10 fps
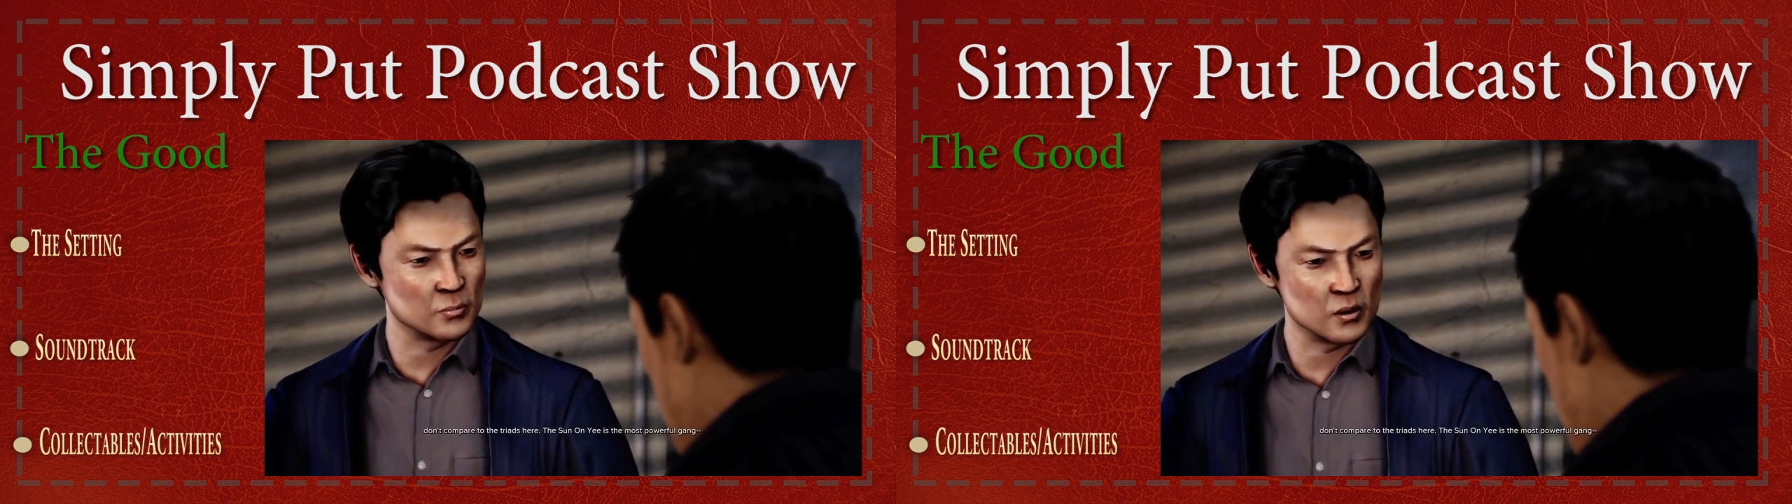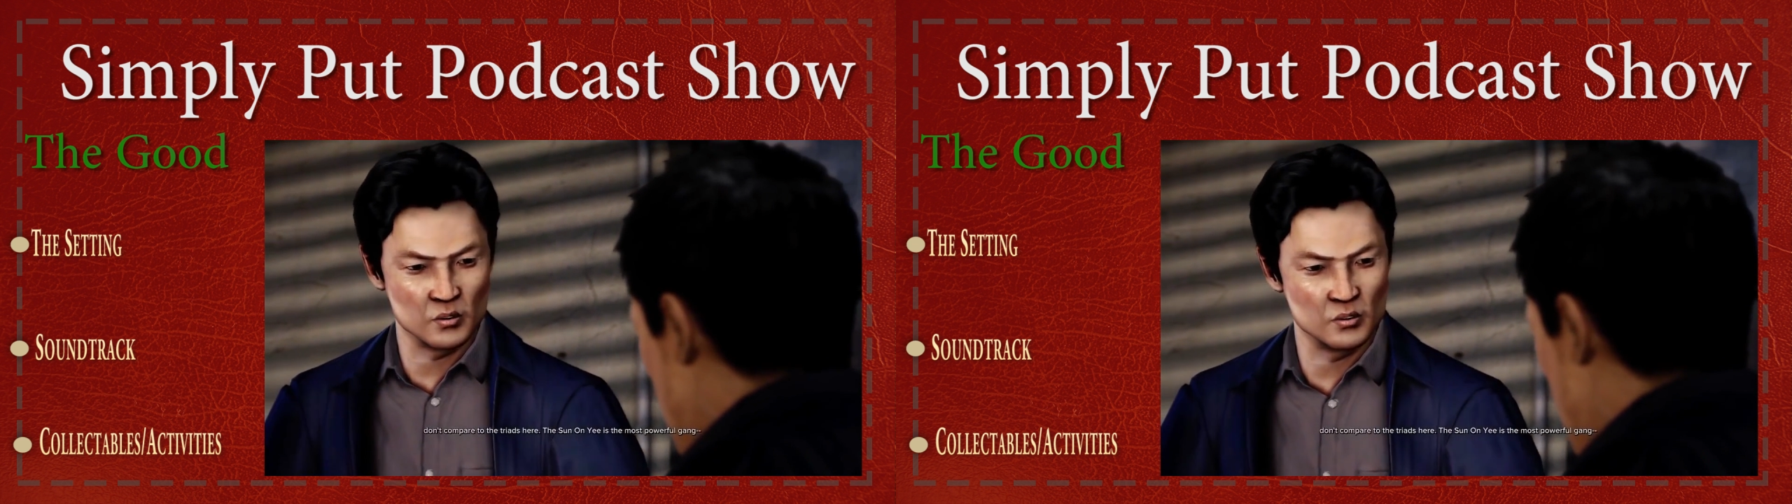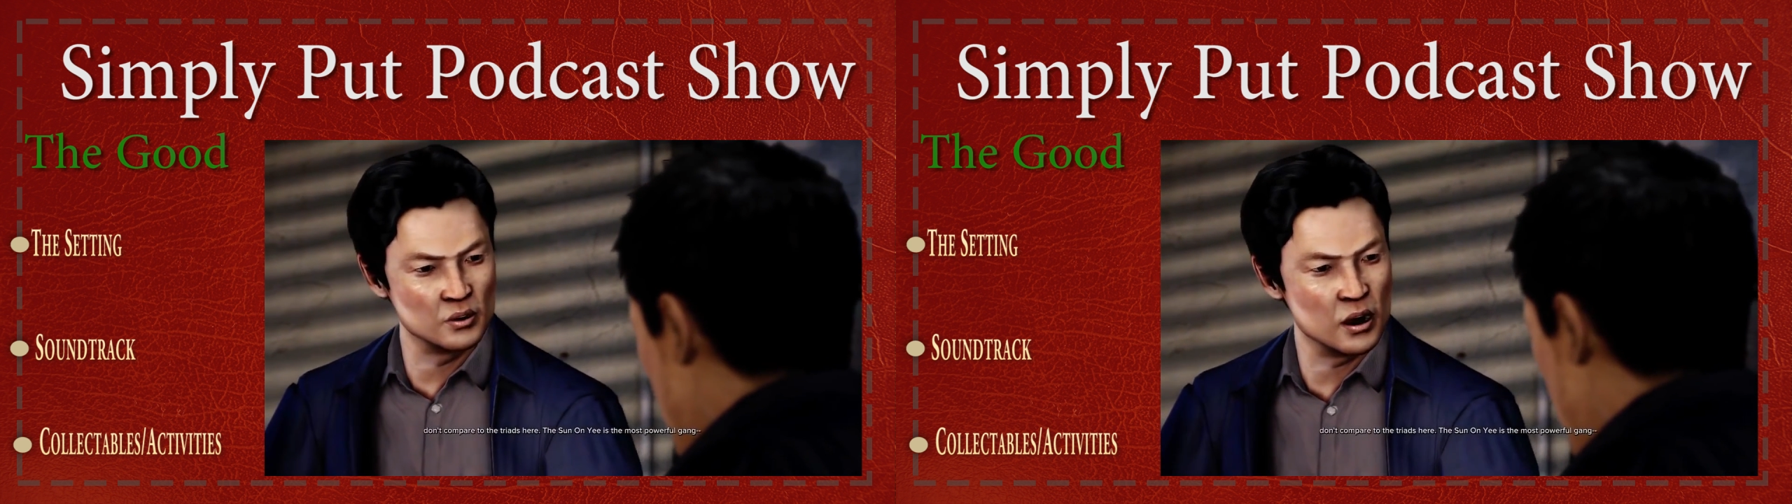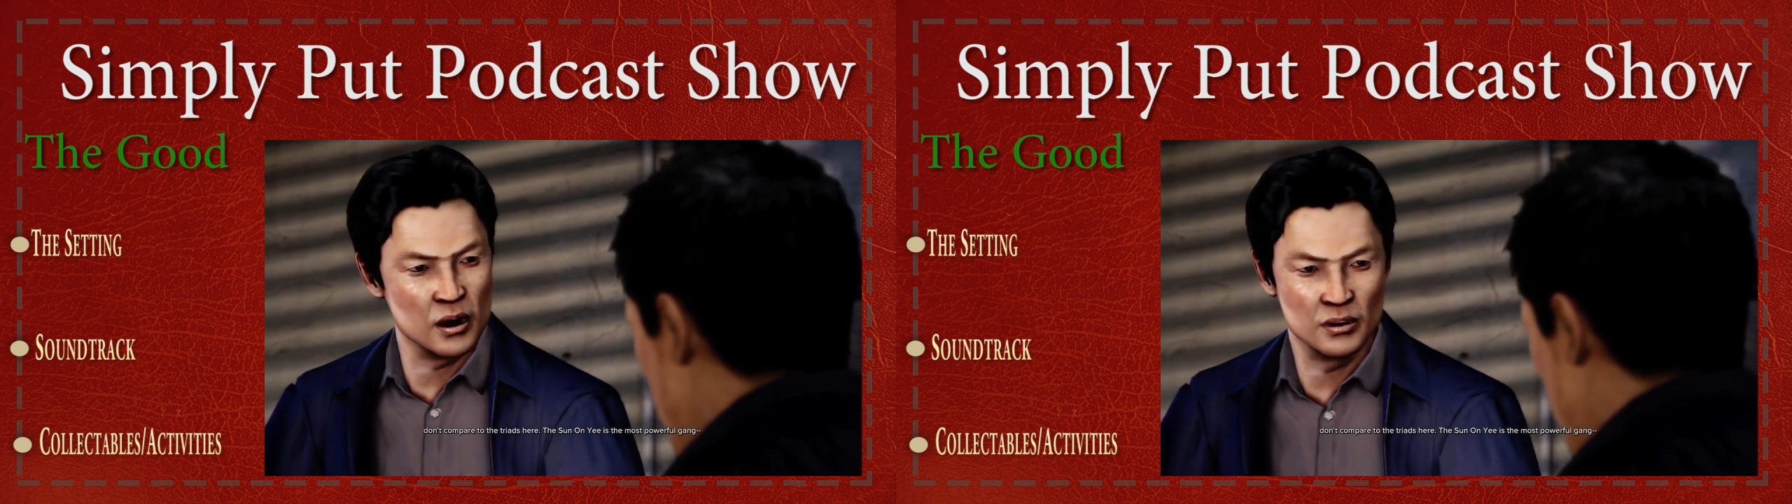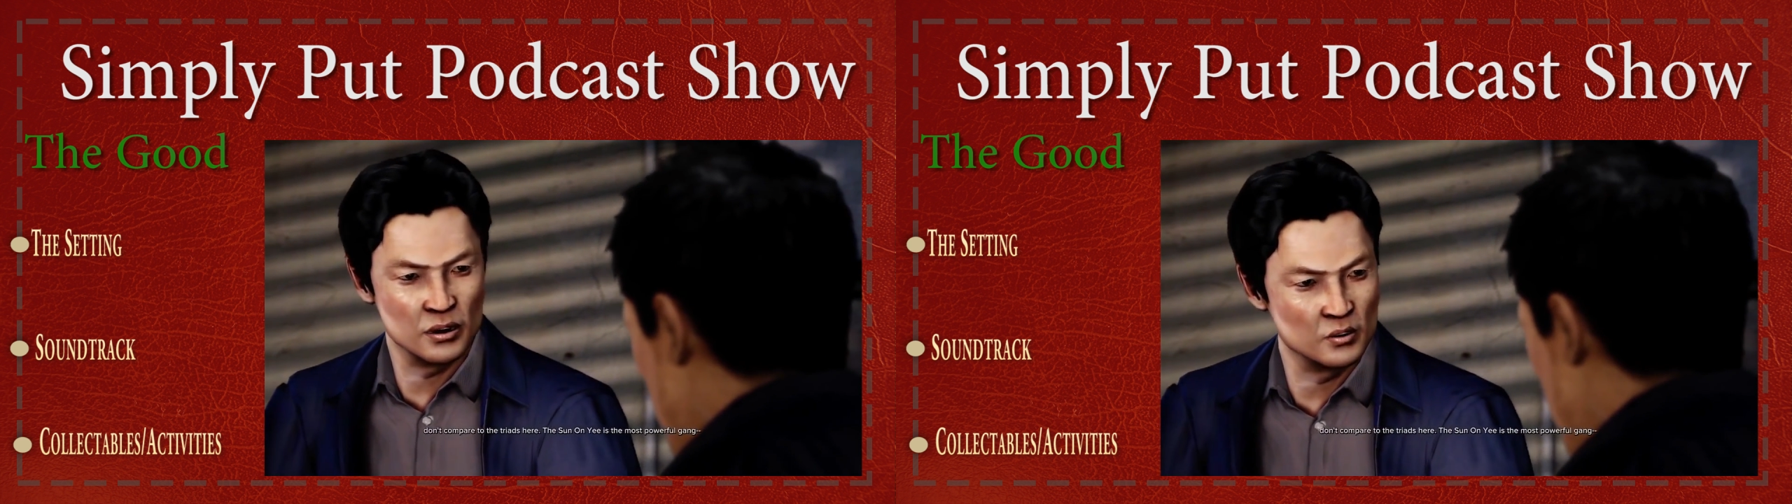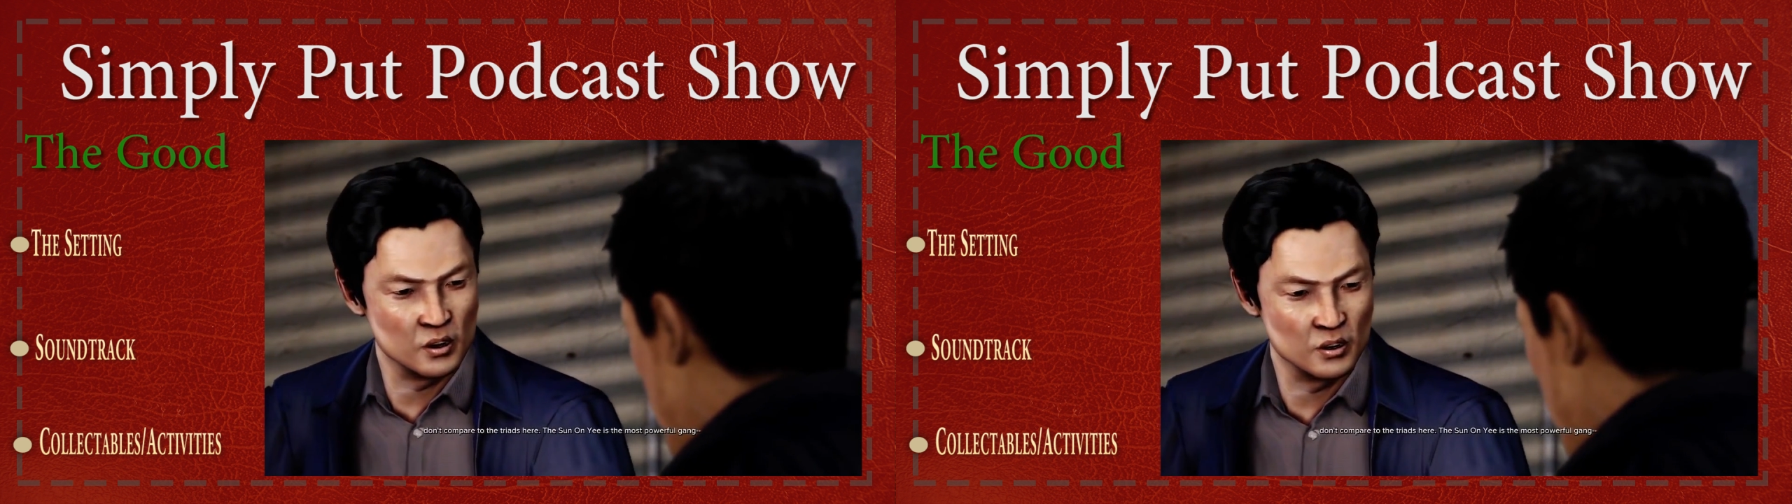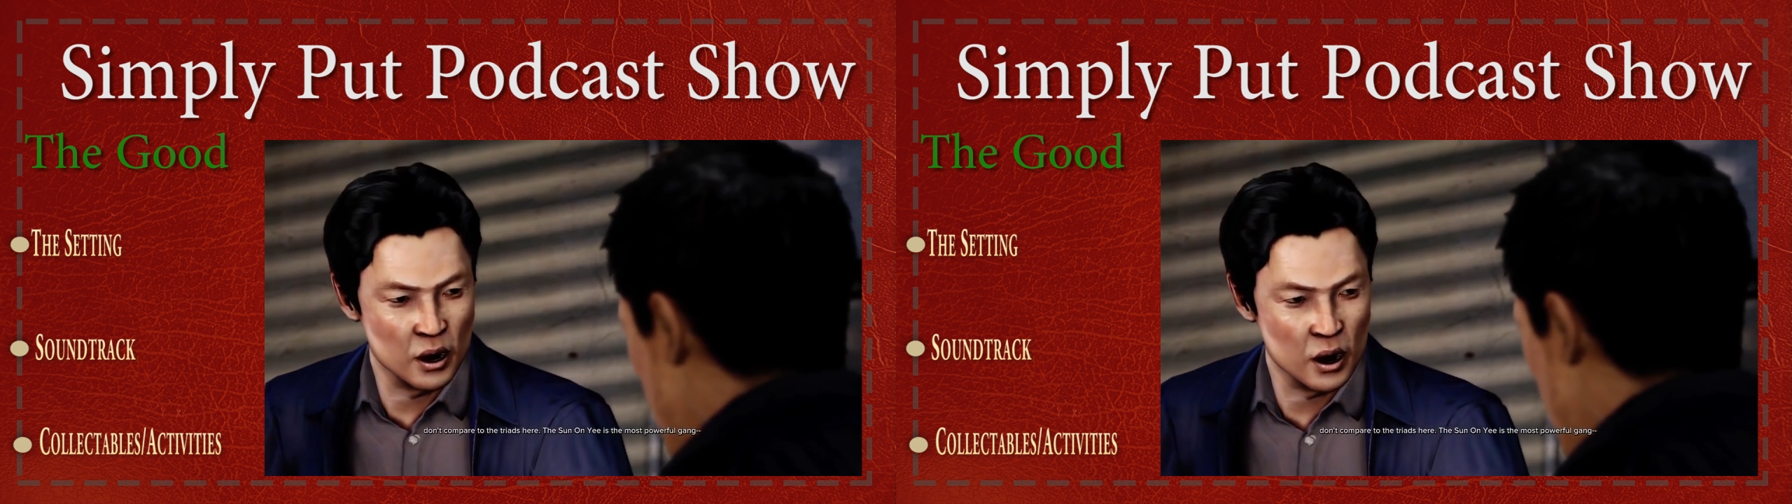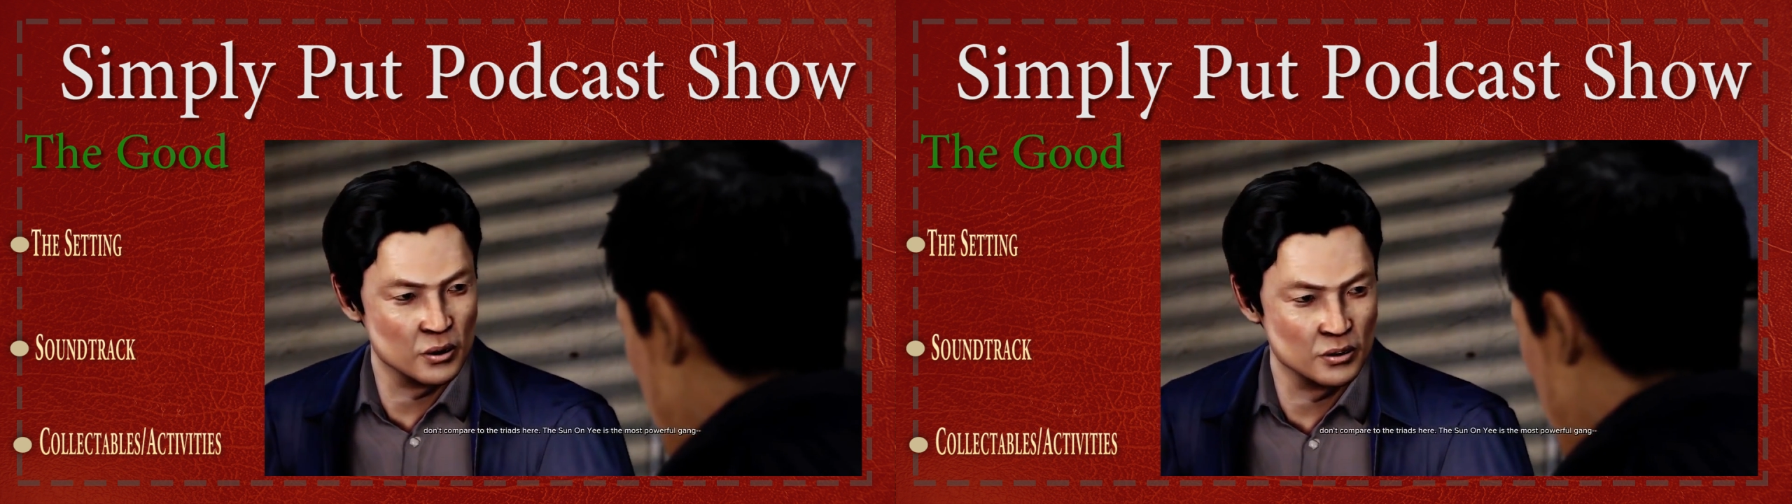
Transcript: and I think it's down.